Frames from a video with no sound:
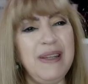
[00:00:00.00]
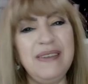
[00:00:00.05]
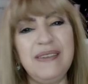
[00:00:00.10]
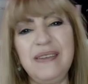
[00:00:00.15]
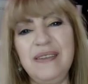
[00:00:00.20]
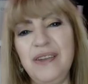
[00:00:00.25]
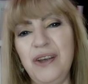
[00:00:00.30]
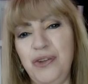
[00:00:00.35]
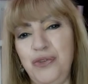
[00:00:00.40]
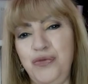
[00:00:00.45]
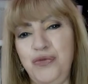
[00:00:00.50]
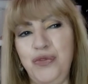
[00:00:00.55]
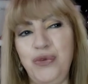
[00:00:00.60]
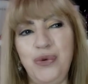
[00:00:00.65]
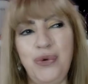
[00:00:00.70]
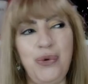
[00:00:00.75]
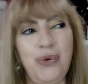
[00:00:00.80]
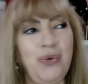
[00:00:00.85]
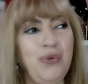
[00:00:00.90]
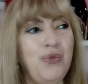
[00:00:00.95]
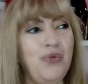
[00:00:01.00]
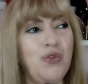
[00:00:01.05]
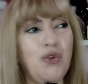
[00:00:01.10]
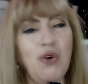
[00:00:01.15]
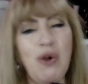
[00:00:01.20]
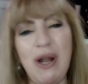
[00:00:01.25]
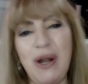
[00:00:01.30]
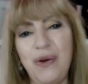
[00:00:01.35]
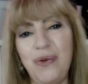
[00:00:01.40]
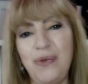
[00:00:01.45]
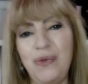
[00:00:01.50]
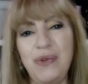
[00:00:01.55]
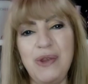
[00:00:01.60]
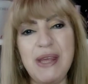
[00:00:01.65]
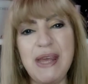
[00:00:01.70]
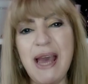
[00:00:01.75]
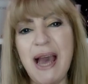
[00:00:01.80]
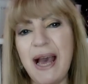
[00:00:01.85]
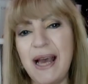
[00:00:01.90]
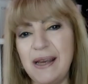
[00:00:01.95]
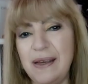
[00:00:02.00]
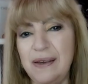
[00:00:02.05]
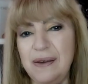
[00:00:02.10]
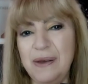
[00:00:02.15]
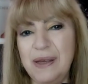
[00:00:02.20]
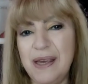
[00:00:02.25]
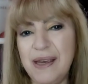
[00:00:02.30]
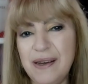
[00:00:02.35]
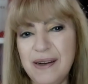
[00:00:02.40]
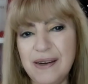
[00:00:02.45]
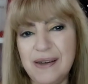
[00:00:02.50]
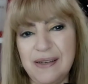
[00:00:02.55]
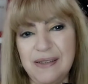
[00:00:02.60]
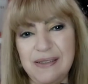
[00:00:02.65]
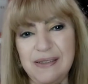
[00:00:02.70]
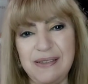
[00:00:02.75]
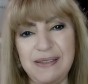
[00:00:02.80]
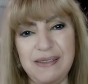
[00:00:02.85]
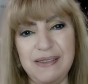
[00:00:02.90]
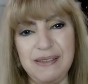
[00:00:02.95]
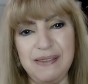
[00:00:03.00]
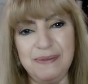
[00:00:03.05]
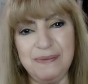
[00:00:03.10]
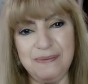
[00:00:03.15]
It's not for young girls.